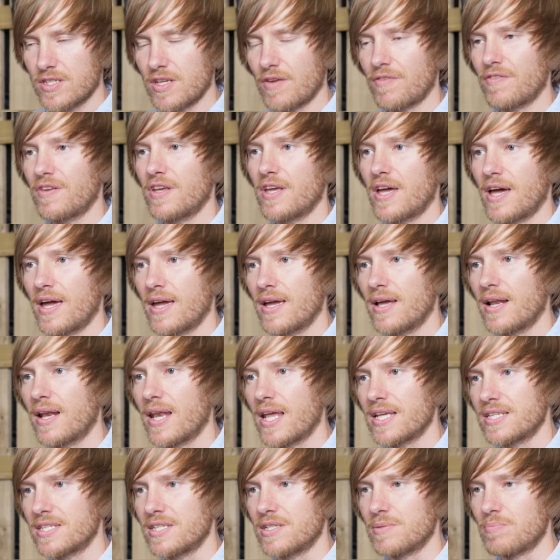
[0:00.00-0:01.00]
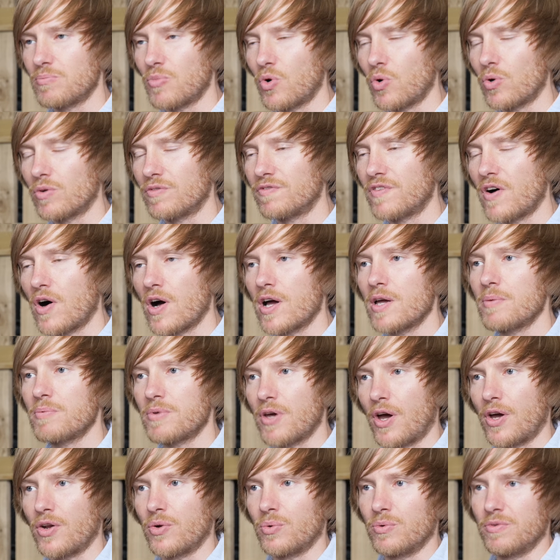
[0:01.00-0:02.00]
It's definitely a less is more vibe
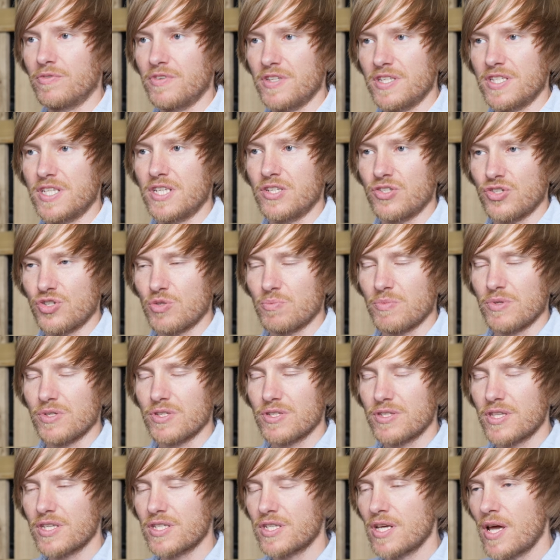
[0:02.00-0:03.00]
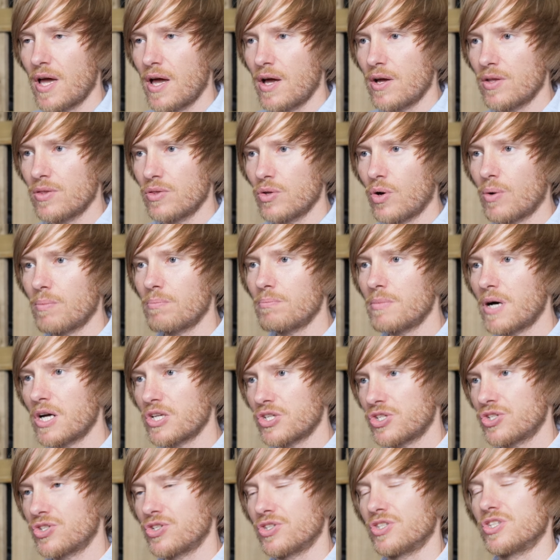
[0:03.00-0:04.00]
going on with this instrument. There's not
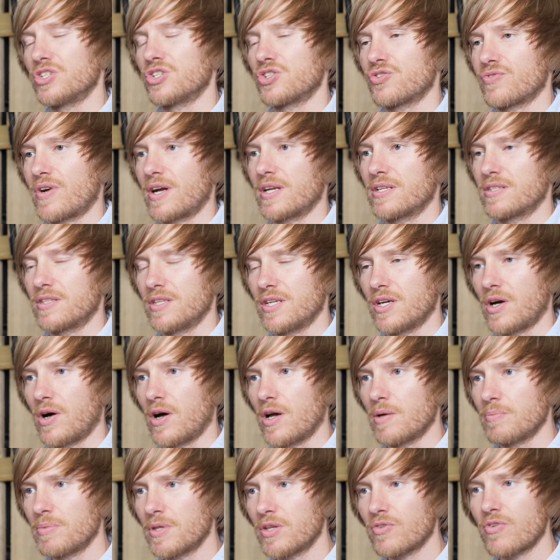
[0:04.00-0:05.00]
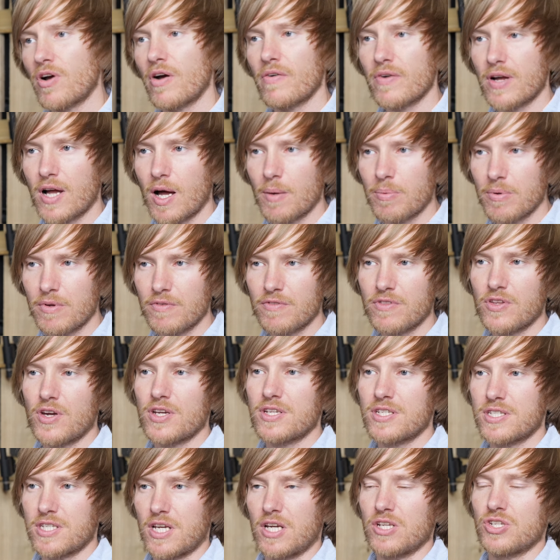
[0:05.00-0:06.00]
much to distract the eye, but there are a couple of
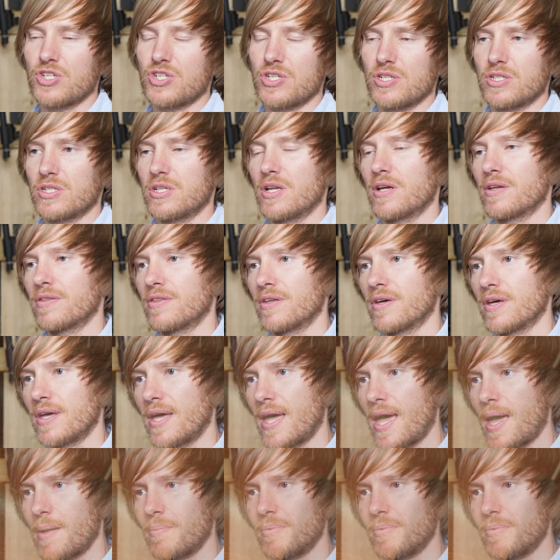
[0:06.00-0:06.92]
nice touches like the